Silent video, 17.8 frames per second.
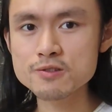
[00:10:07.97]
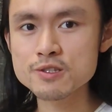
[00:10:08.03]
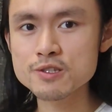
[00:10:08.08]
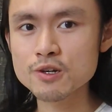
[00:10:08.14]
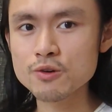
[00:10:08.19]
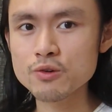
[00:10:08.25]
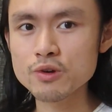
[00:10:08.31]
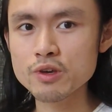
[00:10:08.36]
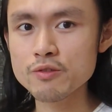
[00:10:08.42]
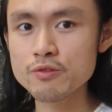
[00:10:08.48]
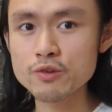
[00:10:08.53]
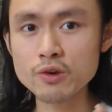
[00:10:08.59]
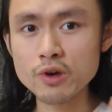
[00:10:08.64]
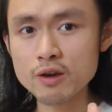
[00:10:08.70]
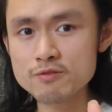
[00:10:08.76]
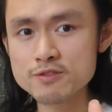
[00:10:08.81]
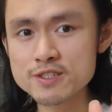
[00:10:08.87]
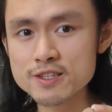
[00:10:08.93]
so if you
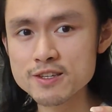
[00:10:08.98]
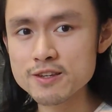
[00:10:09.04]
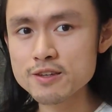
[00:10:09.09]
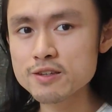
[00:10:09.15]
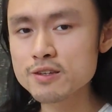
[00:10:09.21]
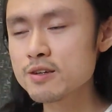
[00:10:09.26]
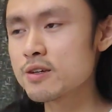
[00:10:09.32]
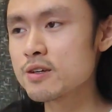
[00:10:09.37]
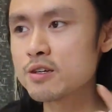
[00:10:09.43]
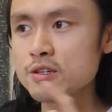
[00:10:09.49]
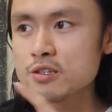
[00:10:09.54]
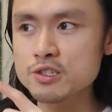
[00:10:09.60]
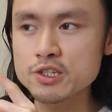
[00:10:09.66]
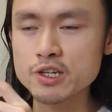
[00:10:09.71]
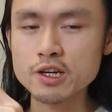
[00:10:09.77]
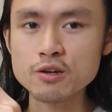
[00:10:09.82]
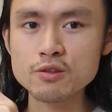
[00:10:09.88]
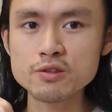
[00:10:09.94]
haven't seen it,
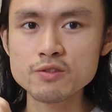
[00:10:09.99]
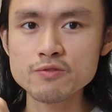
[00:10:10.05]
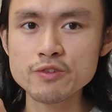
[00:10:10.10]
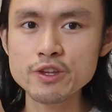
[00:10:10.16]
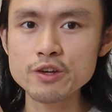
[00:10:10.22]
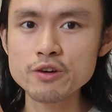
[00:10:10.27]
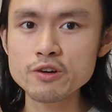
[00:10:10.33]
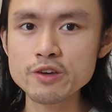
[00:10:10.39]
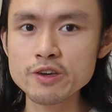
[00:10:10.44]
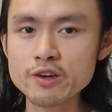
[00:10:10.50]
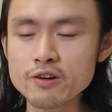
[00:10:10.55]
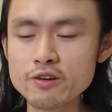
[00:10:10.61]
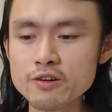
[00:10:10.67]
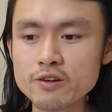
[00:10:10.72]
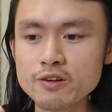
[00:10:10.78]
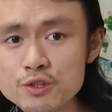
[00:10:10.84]
check out the video here.